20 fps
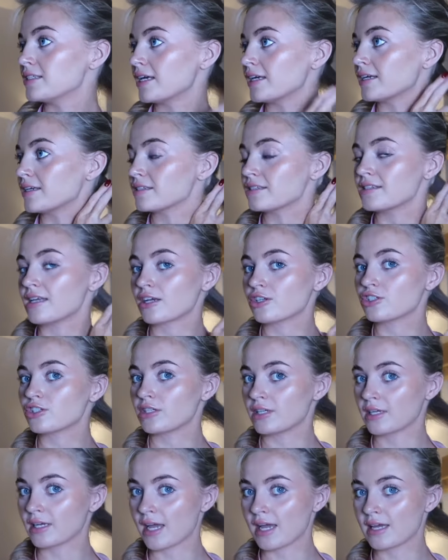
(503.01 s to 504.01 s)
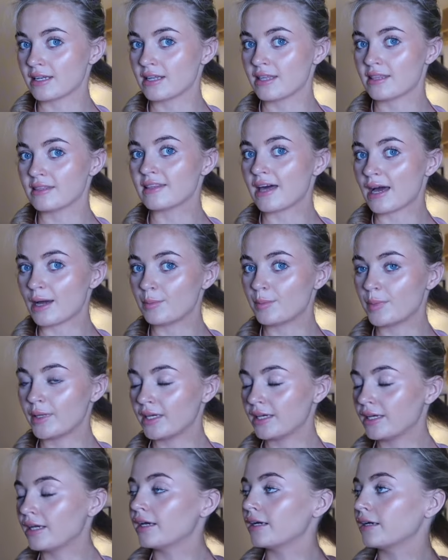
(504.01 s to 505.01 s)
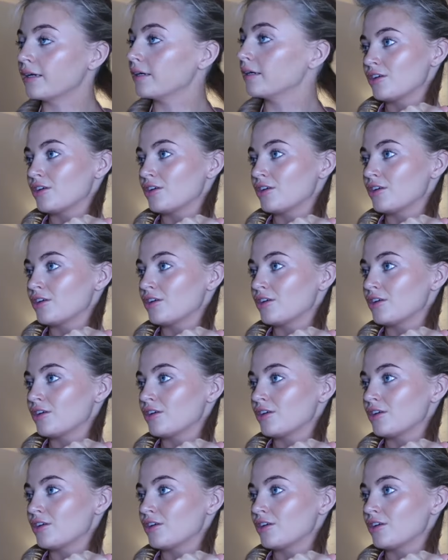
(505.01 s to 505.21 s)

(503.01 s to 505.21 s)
take a section again that big.